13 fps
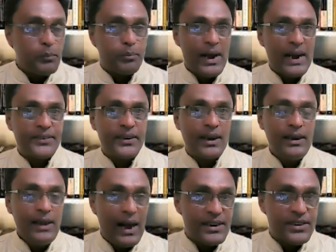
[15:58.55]

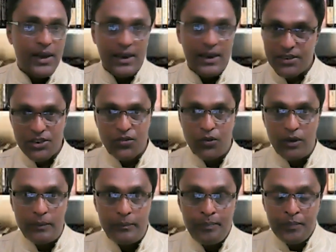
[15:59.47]
practically and
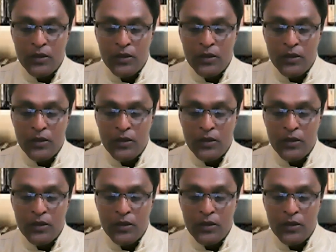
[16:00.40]
successfully.